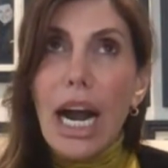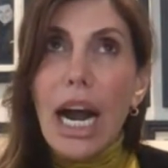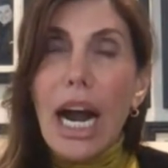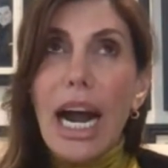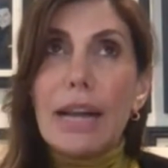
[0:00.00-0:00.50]

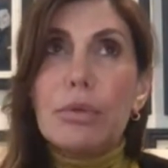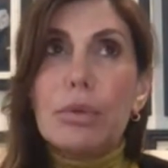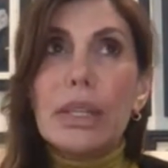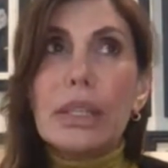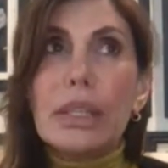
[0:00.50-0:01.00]
I
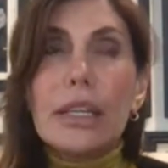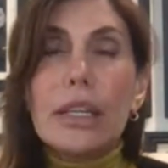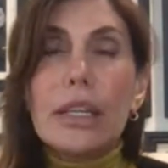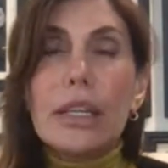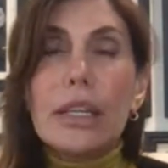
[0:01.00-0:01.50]

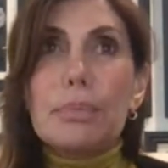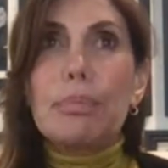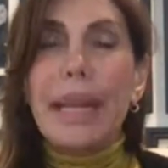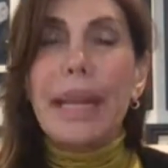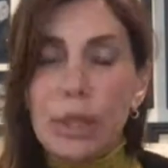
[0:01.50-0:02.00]
really
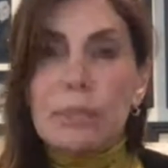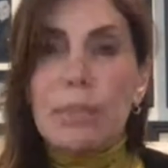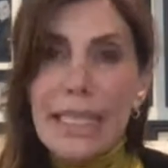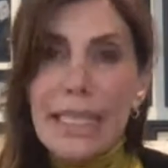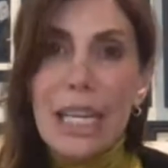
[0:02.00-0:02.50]

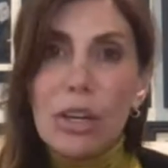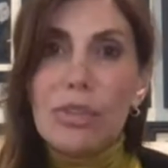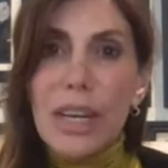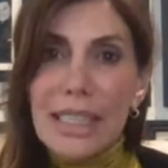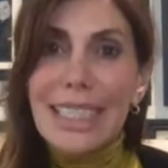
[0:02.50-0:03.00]
prepared
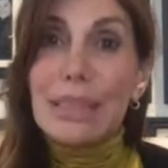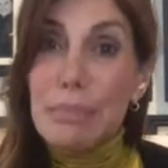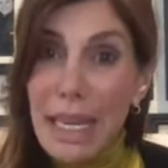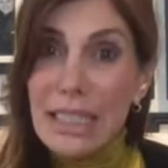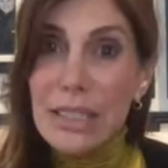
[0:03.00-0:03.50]
myself, I
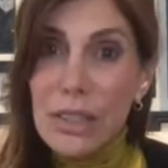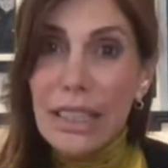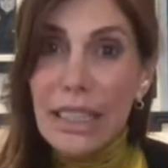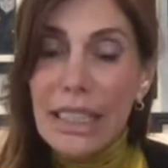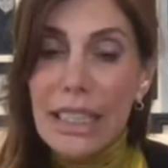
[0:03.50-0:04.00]
think
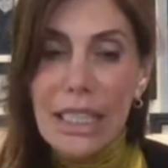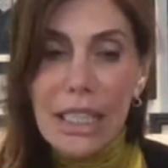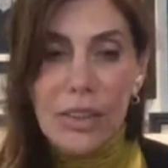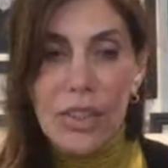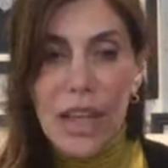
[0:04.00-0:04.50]
mentally,
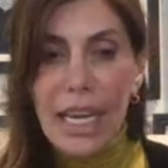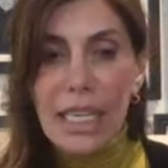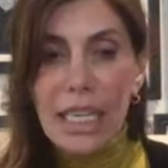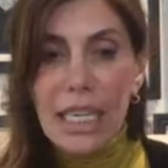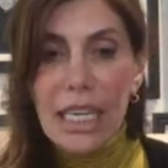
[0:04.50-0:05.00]

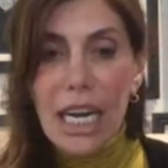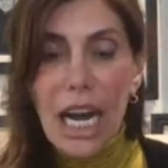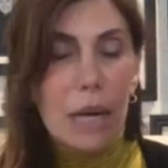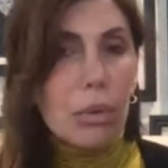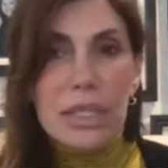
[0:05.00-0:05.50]
that
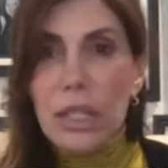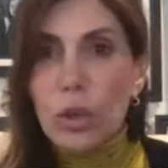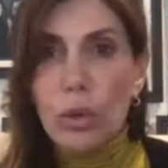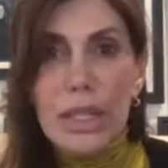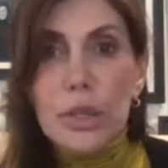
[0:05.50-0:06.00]
I
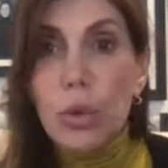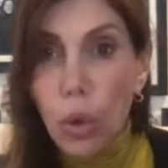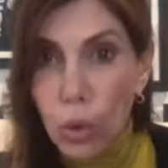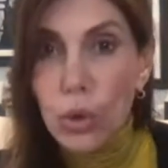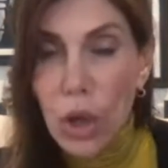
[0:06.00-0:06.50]
wasn't going to
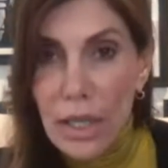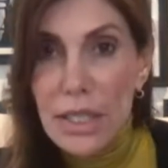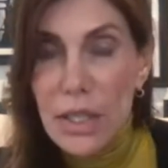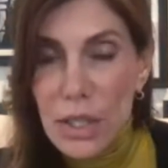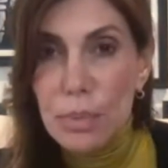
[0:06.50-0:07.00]
hold on
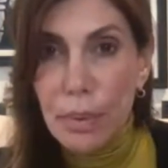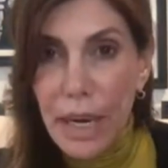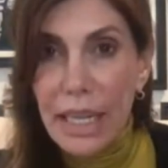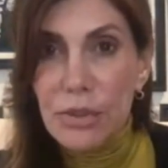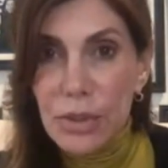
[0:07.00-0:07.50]
to this
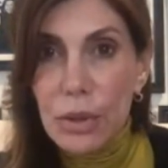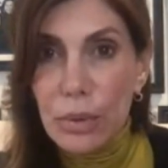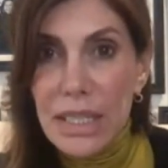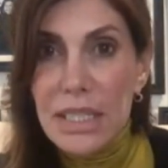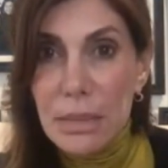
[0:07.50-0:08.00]
brand for the
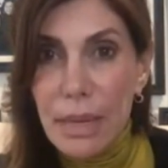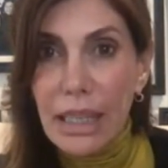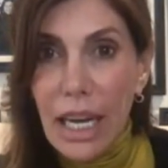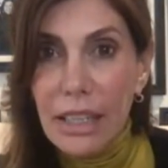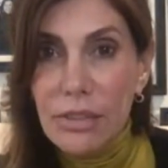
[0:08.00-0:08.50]
rest of my
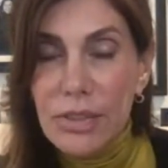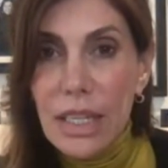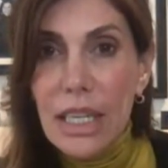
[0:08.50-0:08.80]
life,